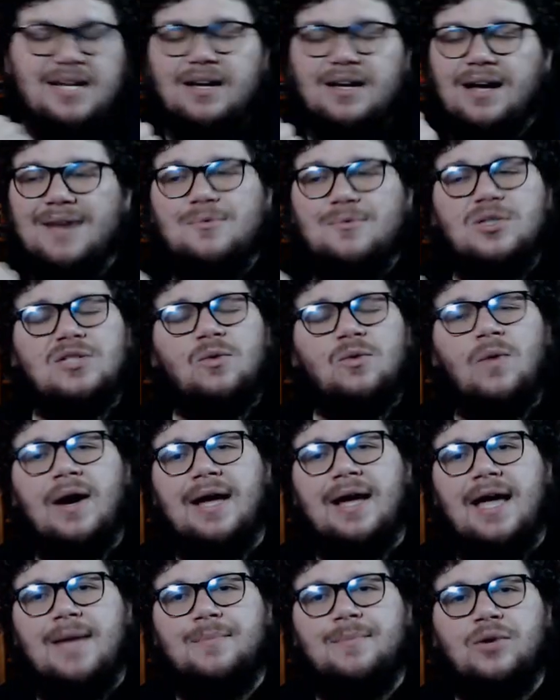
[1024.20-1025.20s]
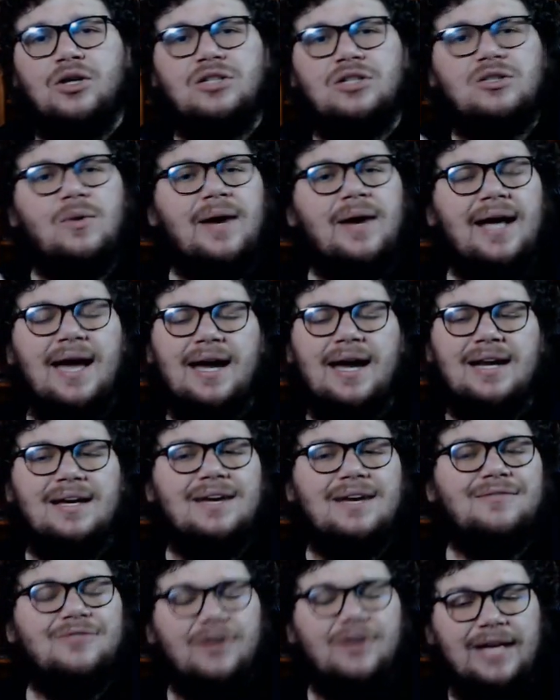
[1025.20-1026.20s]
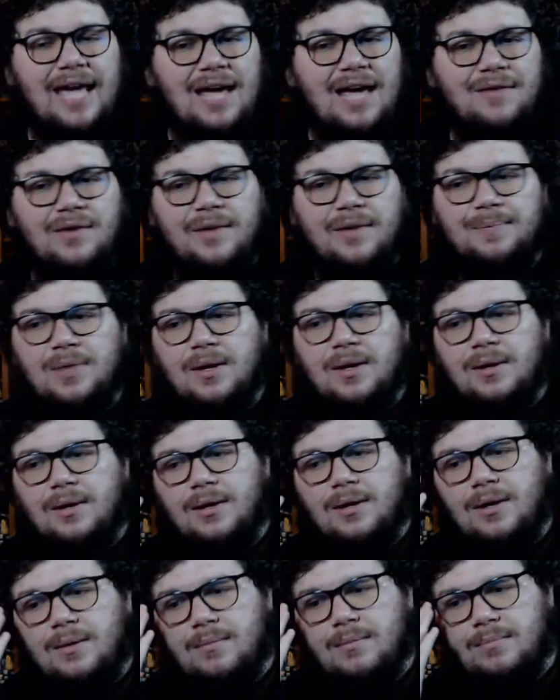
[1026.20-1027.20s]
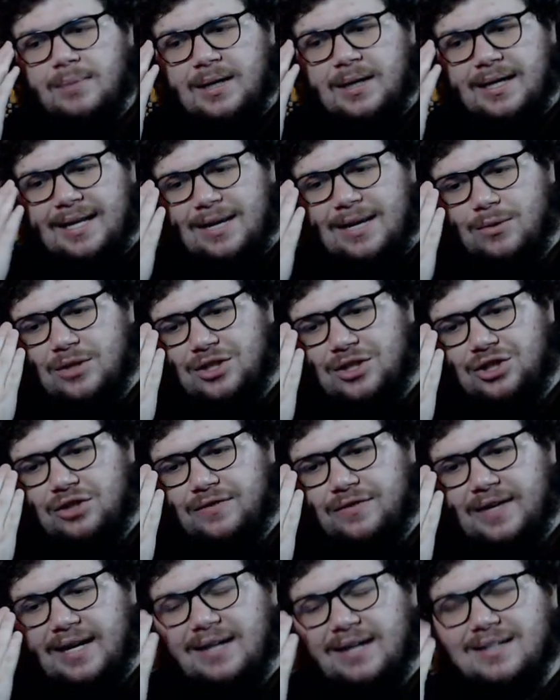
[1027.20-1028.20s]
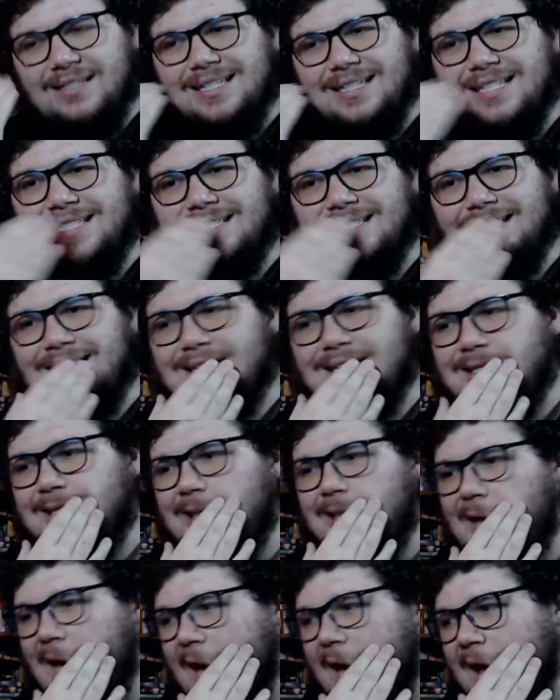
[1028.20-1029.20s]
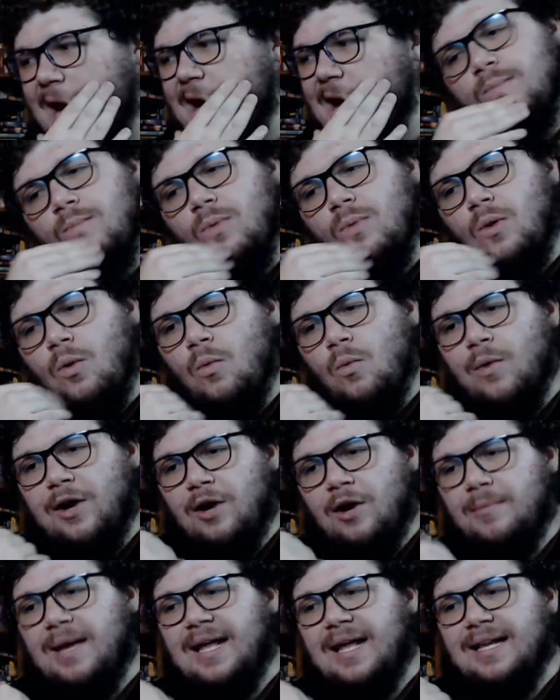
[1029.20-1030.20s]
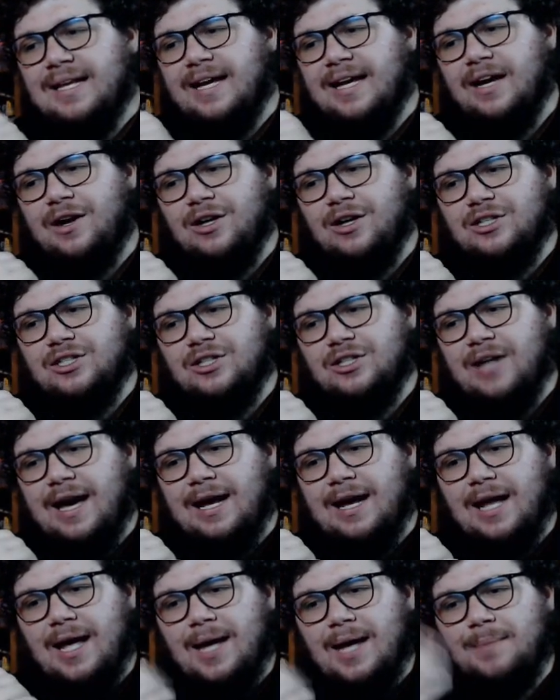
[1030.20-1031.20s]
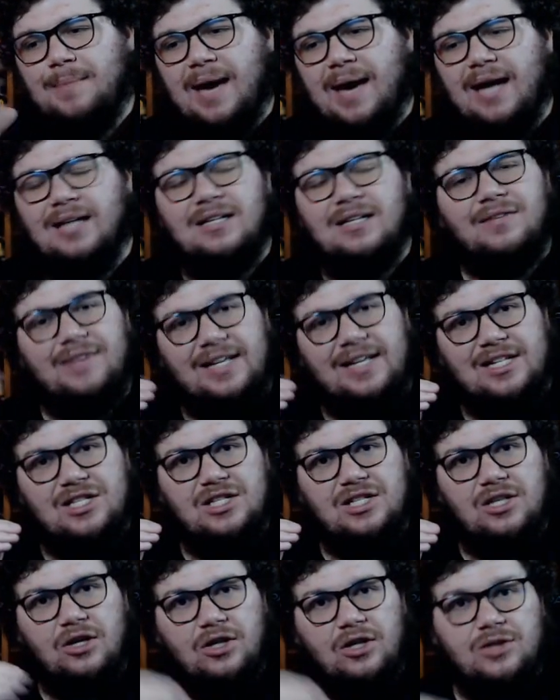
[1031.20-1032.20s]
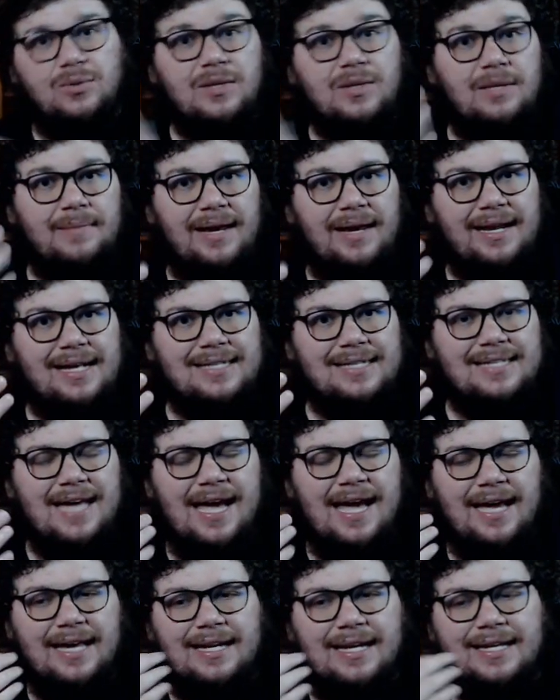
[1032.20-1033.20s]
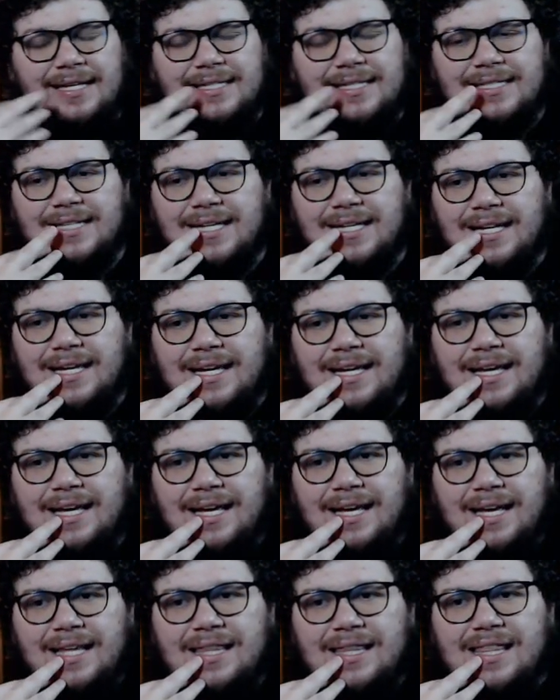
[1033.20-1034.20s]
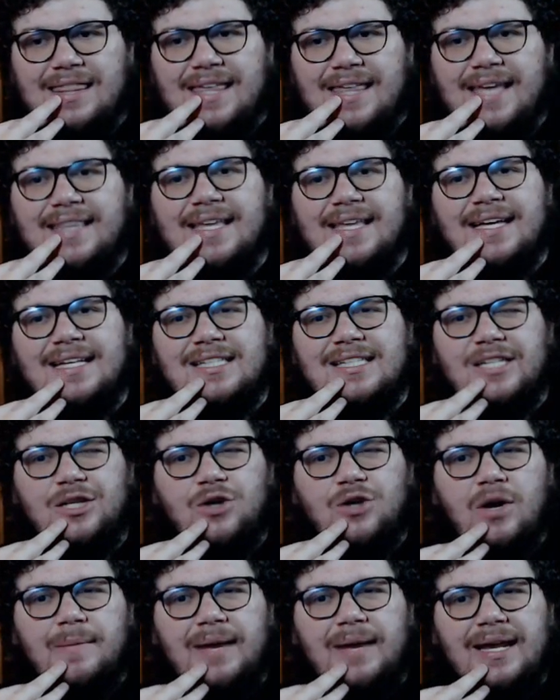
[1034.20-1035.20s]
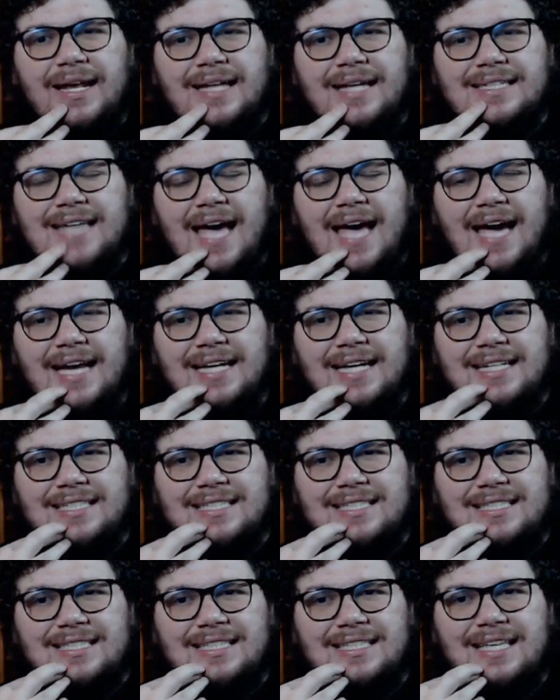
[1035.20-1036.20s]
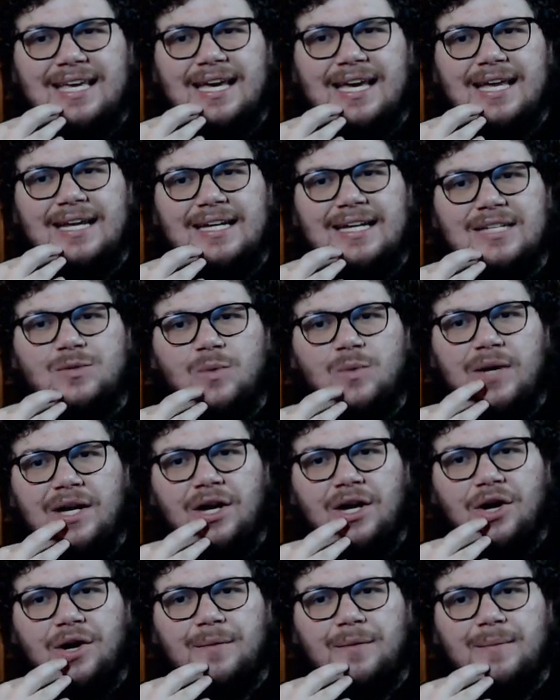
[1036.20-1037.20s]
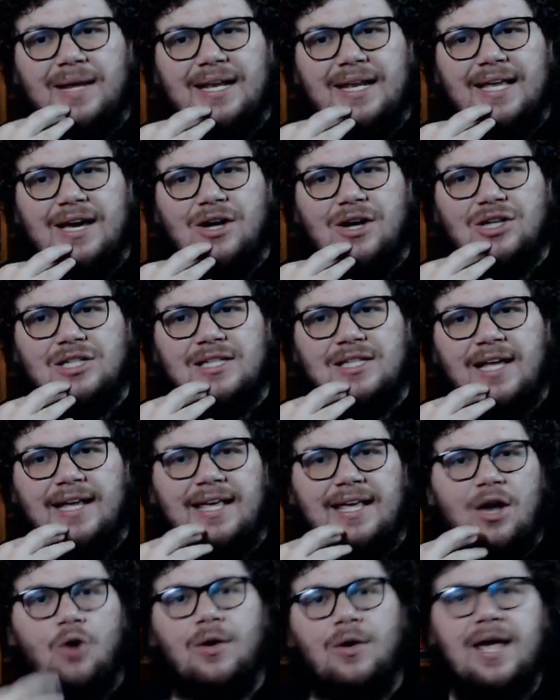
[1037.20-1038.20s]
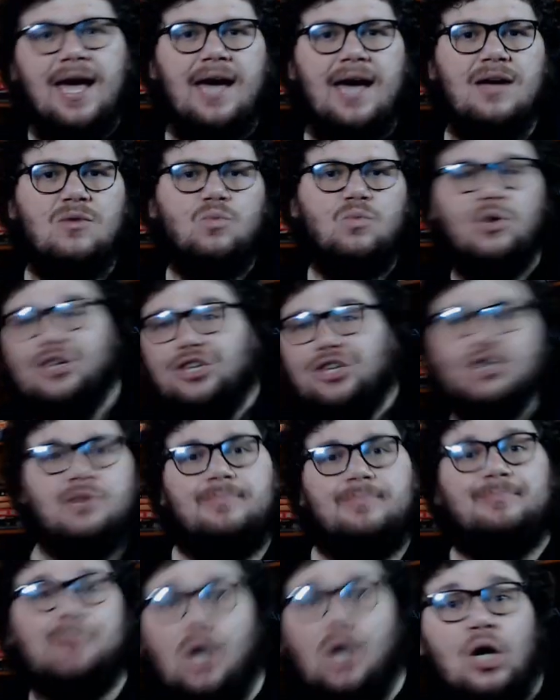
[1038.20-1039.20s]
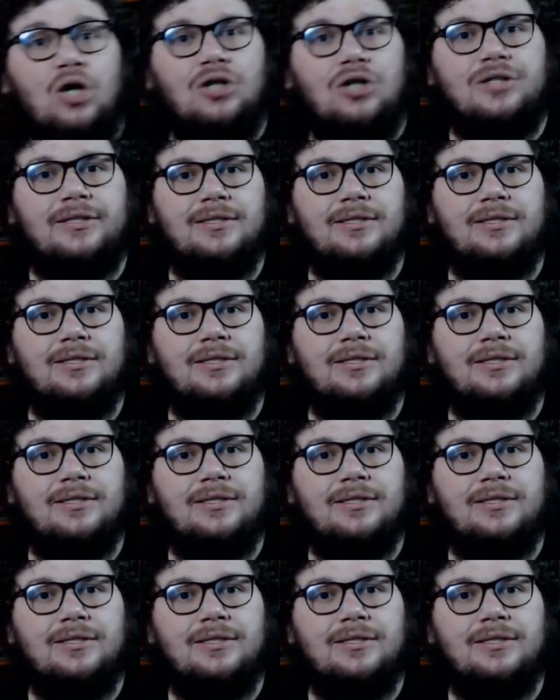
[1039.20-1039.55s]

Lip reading: it was a YA book, so I kind of forgave it. But it was juvenile in the sense that when our main character had a battle of insults with the main antagonist, the thing that gets under our main antagonist's skin is when our main character's like, oh yeah? Well, you're bald.